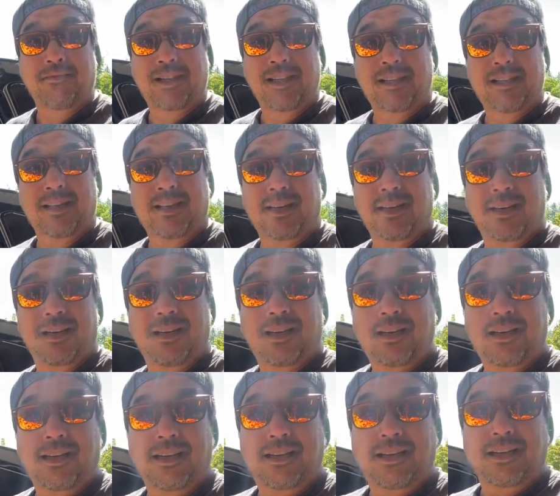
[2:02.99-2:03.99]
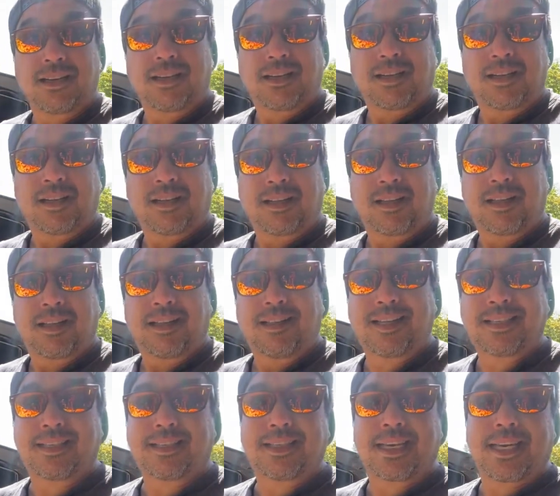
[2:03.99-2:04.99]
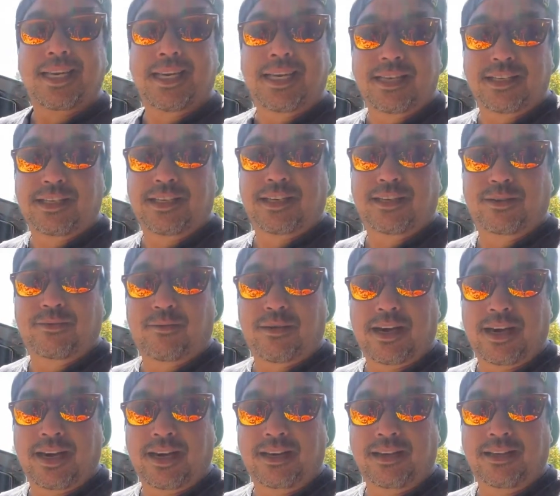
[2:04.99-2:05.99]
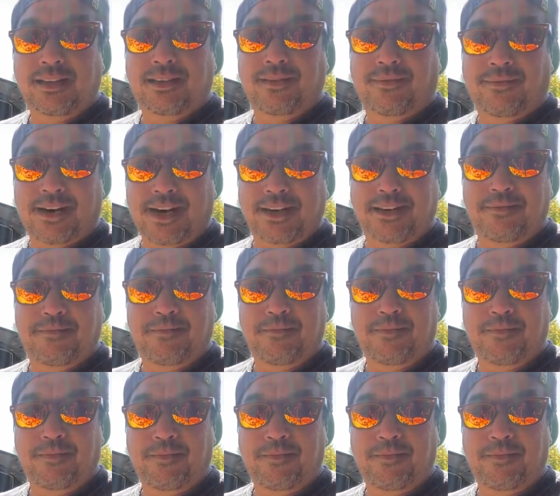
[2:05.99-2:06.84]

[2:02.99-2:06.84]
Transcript: leaks on, this is the easiest way to find them.